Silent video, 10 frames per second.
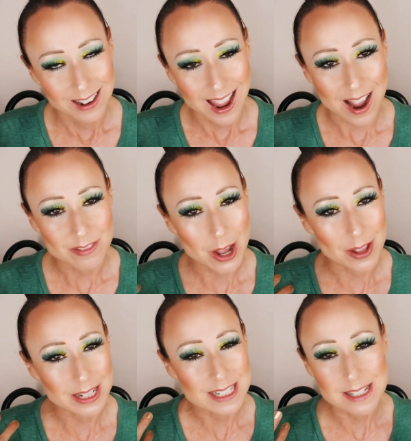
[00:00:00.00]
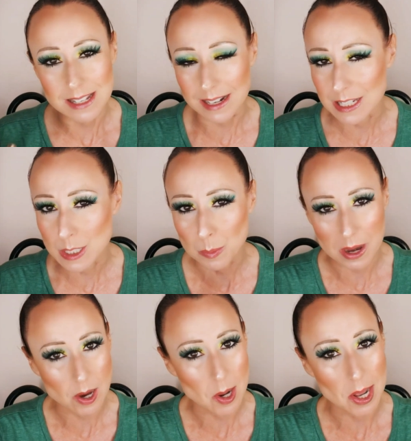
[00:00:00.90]
I've got setting
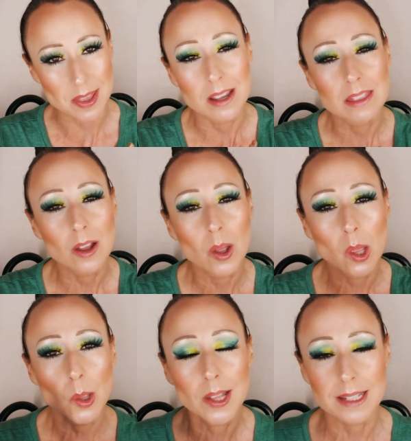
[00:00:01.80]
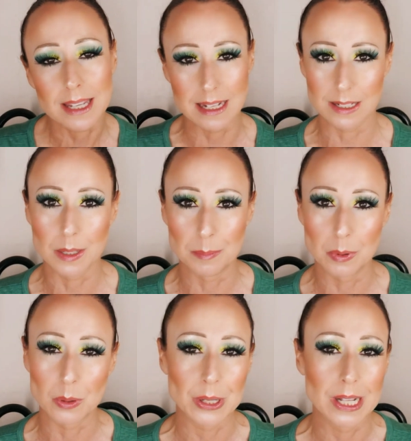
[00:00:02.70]
spray on, the whole kit and
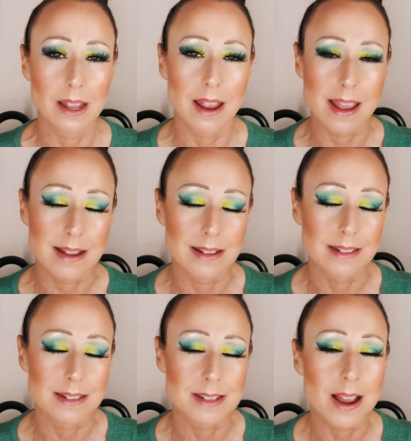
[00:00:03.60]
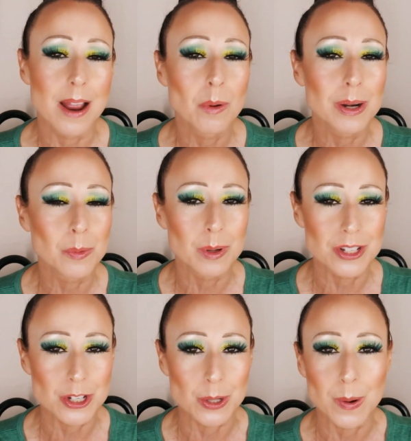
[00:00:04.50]
caboodle, and I want to
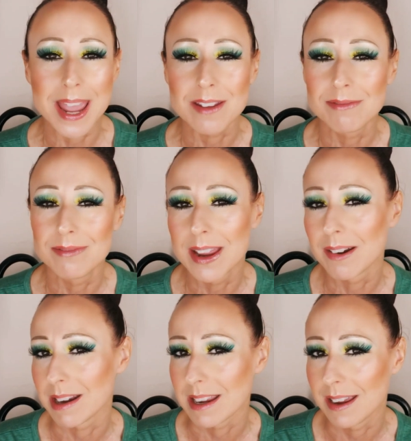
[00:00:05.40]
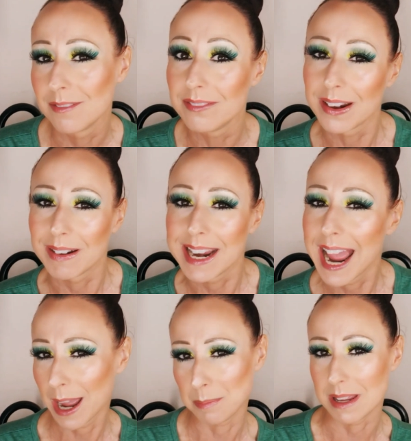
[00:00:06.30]
wish you a very, very
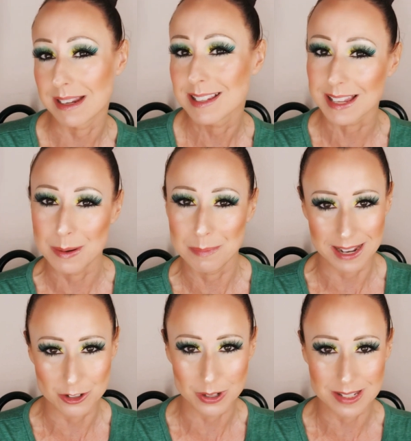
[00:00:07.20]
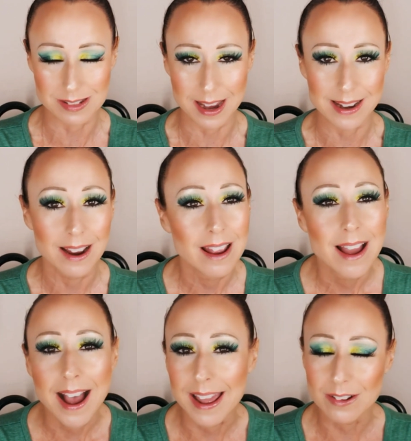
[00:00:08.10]
happy St. Patrick's Day.
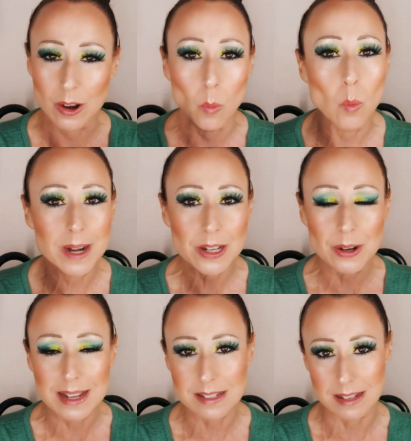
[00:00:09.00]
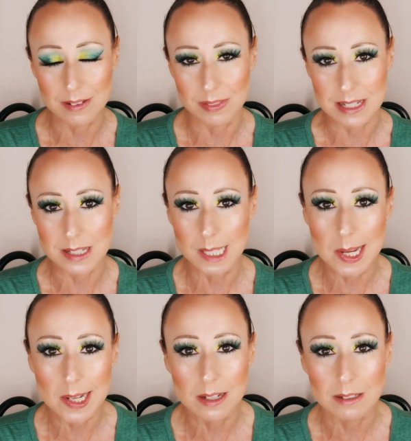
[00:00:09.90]
I don't know, what do you guys think of this
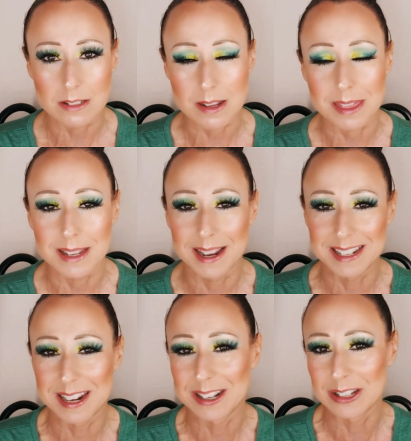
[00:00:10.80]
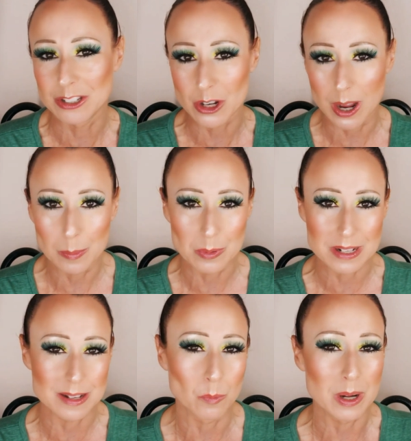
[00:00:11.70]
look? Do you think I did a good job? Would
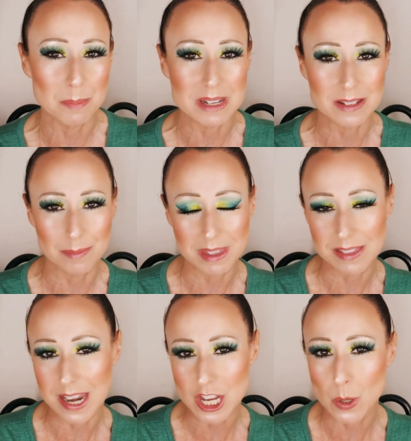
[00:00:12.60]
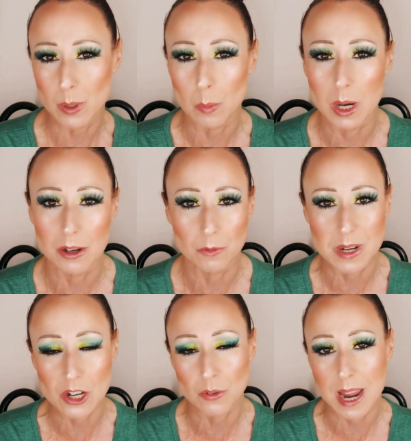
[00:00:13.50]
it be something that you would want to
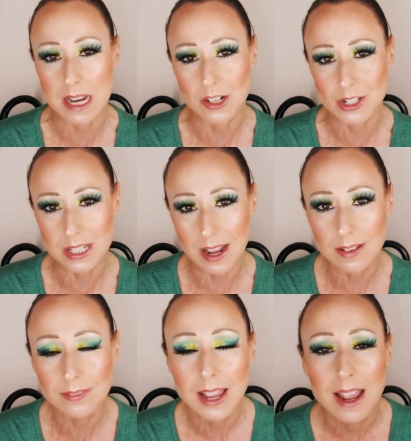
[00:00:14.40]
recreate yourself?